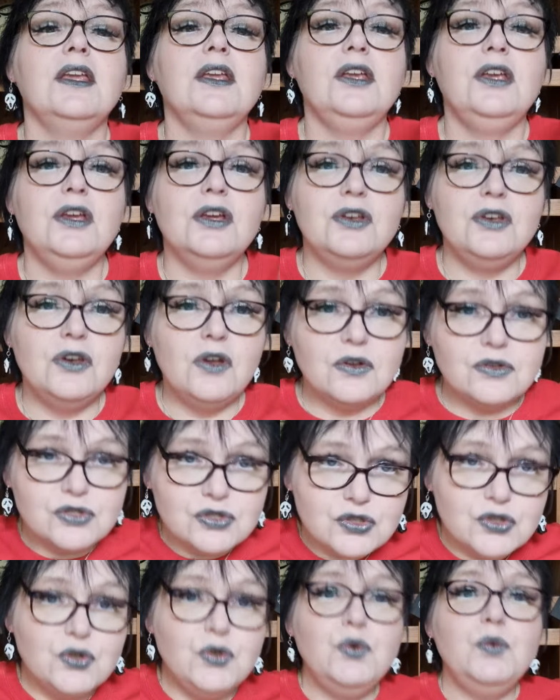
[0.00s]
you're not
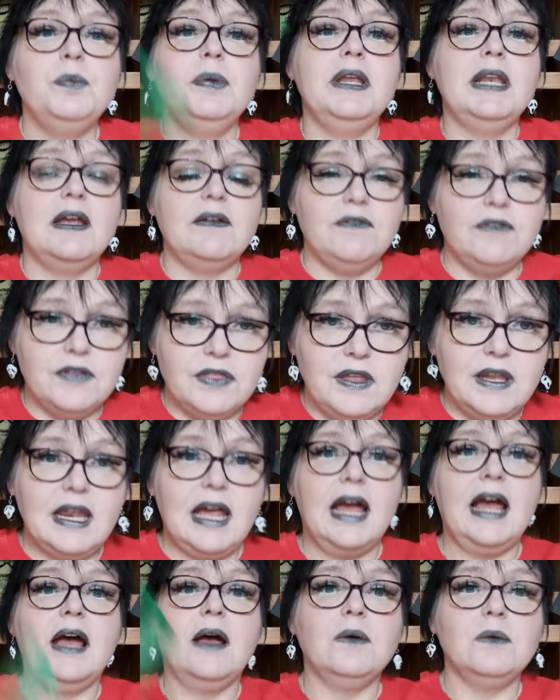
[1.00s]
scooping everything
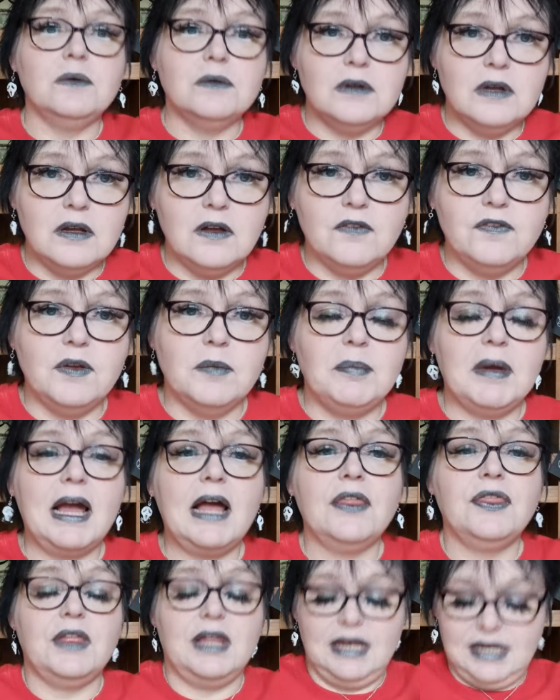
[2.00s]
out of your
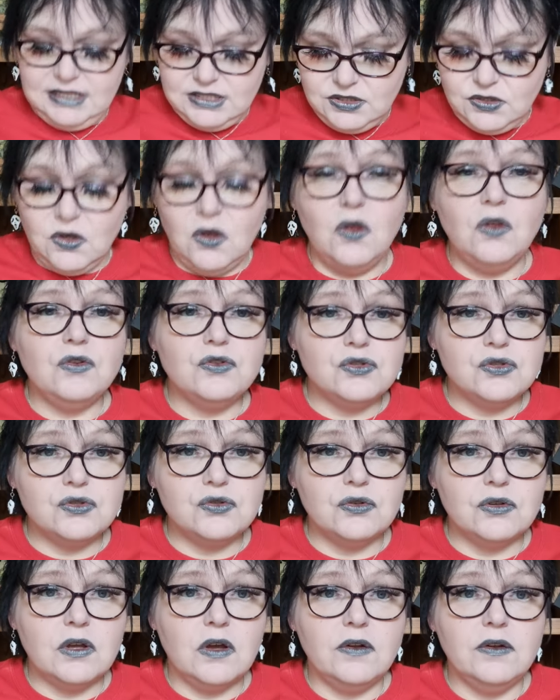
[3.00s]
bath and it's not all
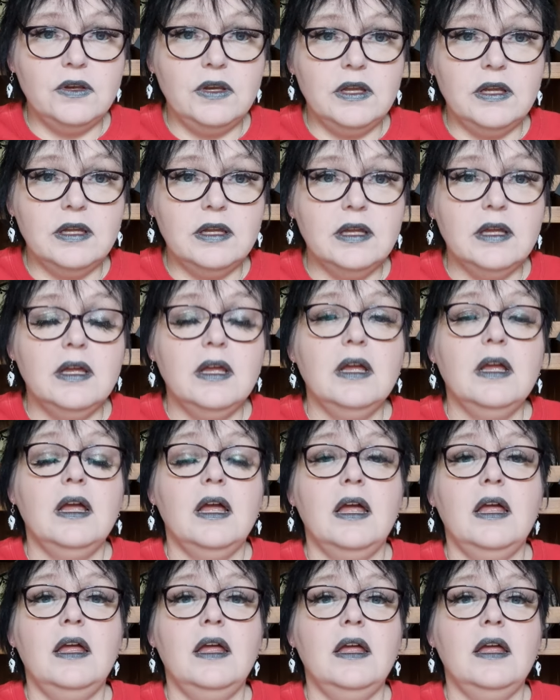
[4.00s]
stuck on you.
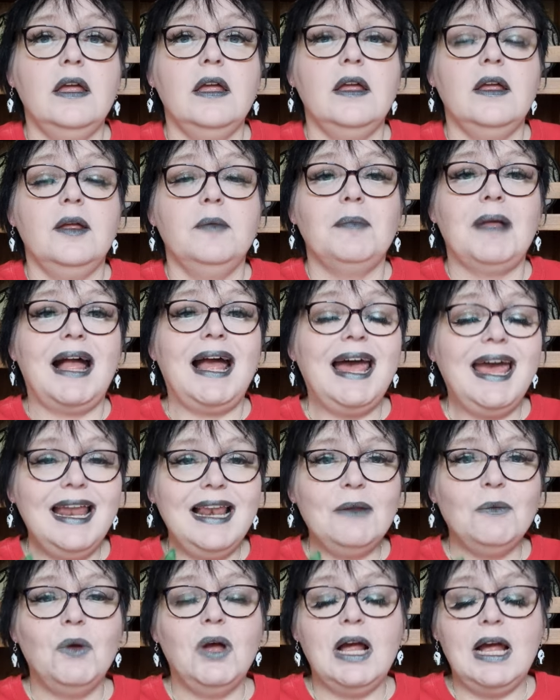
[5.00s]
What
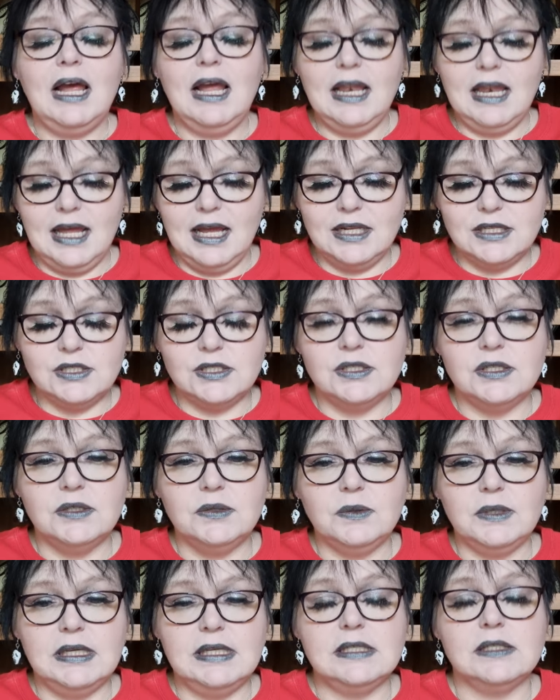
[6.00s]
I like to
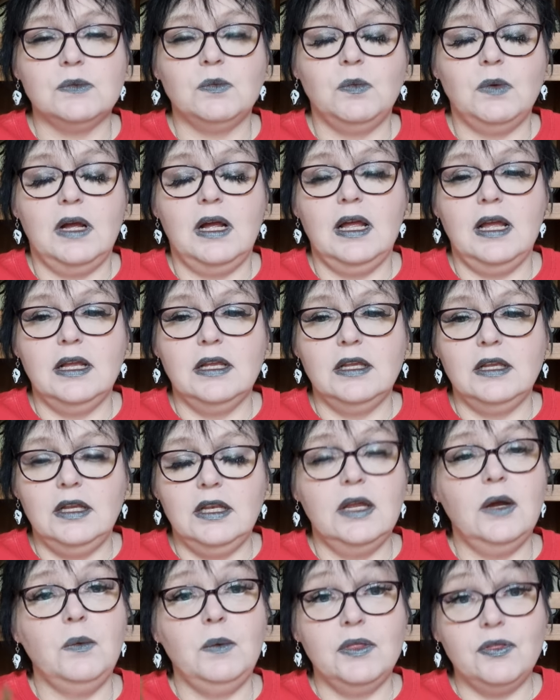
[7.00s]
do is, you
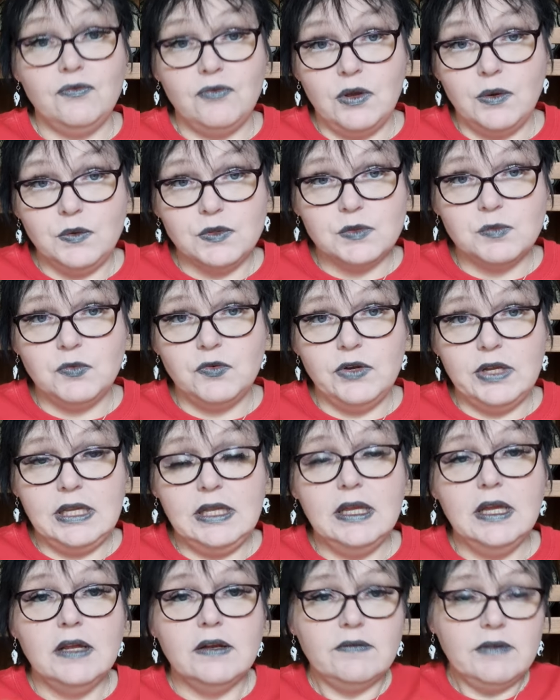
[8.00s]
know, with rosemary,
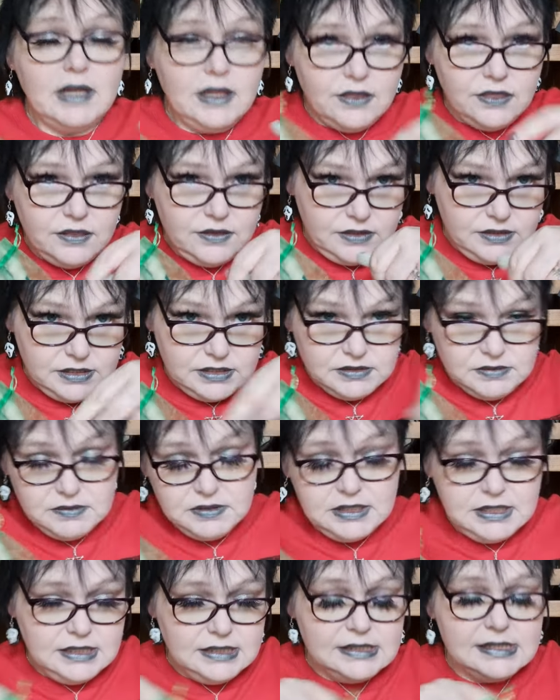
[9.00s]
rather than
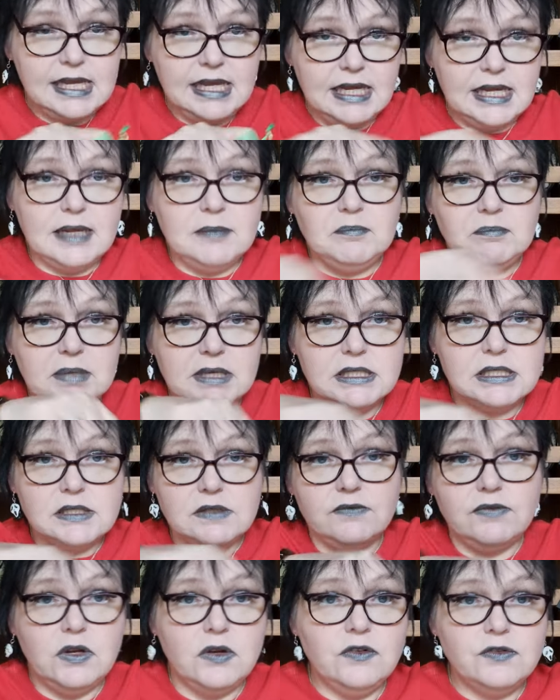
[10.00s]
taking bits
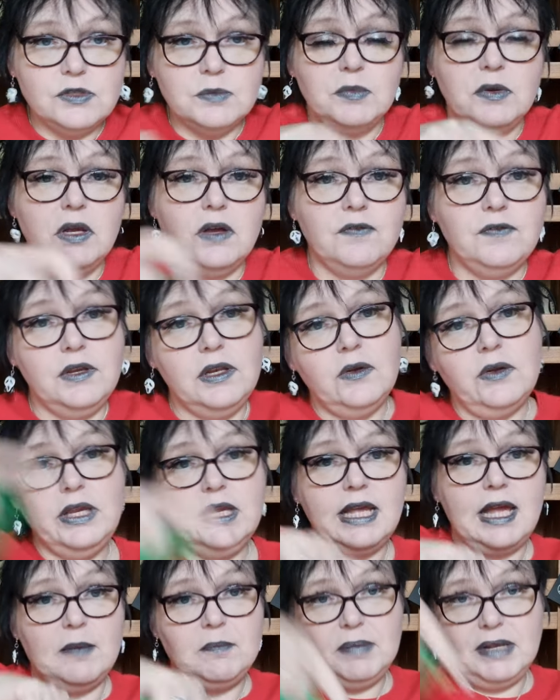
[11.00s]
of rosemary off, you know,
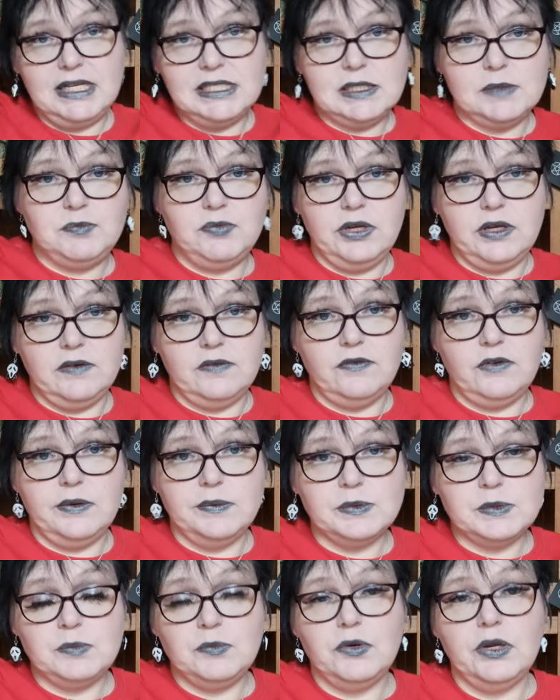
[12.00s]
you get a big sprig of
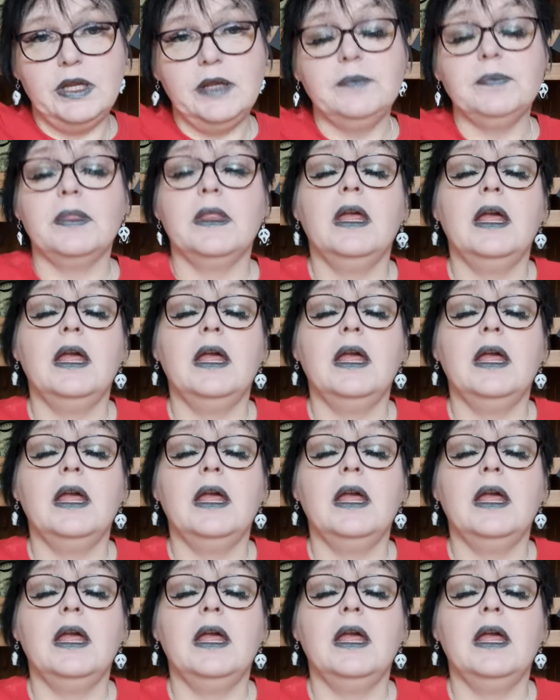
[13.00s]
rosemary.